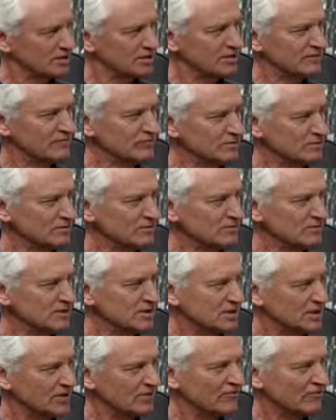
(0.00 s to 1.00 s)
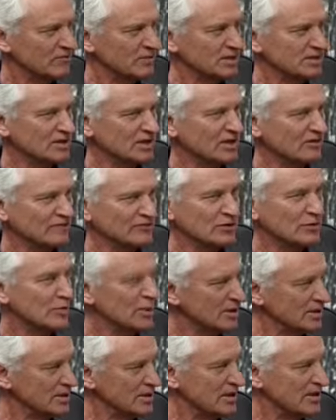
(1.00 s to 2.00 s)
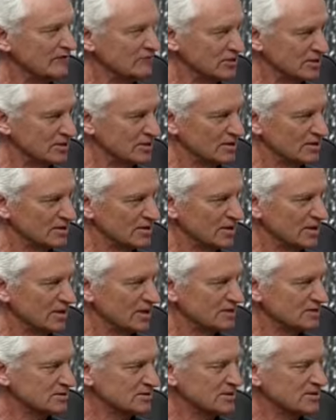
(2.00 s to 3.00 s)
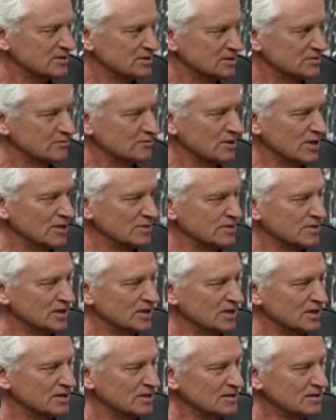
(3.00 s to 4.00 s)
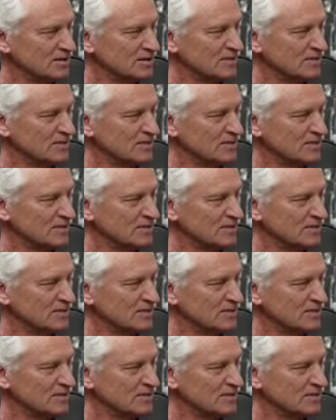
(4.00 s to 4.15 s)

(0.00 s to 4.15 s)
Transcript: It was not enough, but after 1.5 years, I succeeded to isolate